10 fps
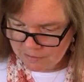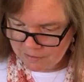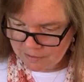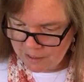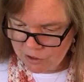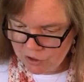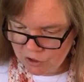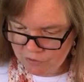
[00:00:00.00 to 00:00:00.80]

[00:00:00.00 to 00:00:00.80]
Can you show